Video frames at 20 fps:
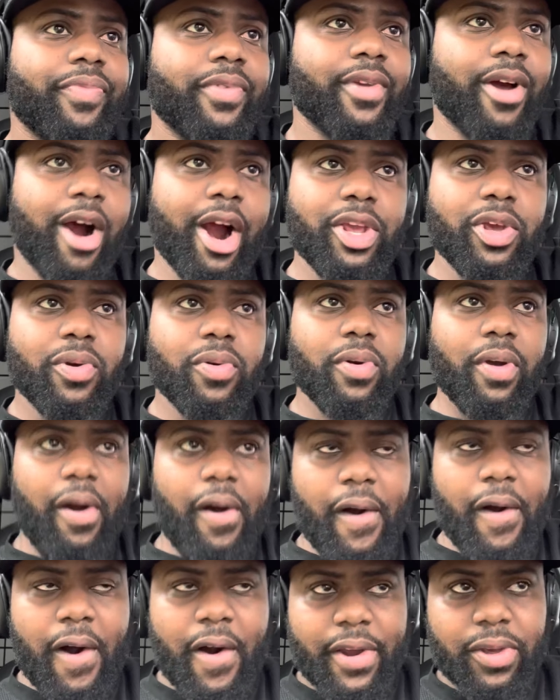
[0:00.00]
Are you
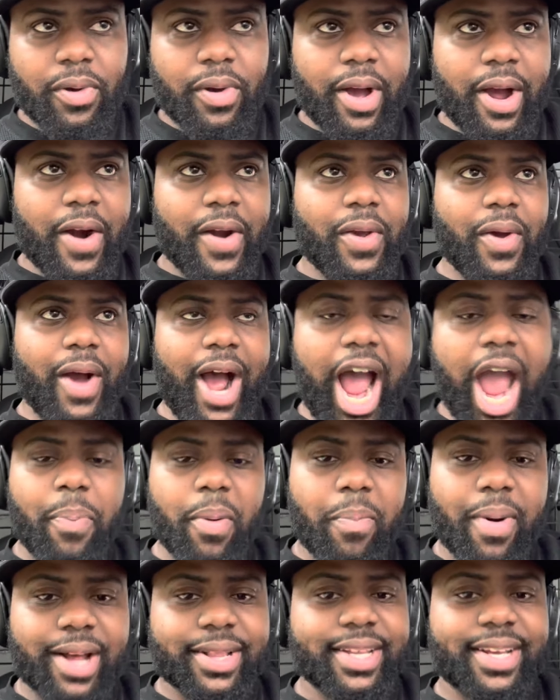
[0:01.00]
are you are you hype
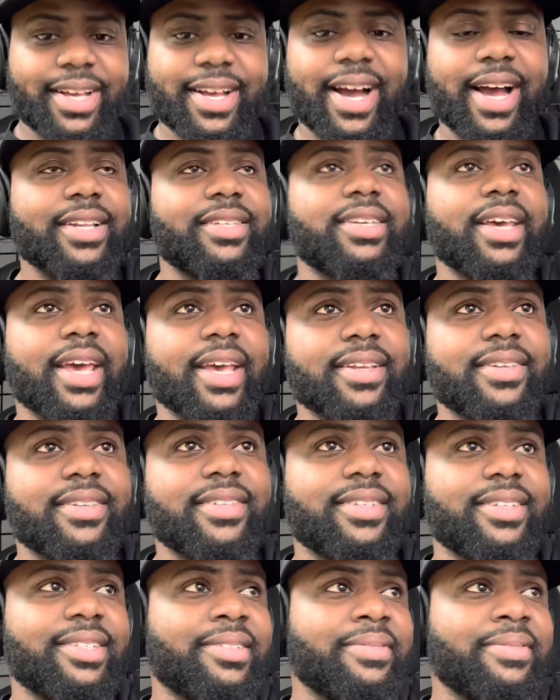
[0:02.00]
about the contest?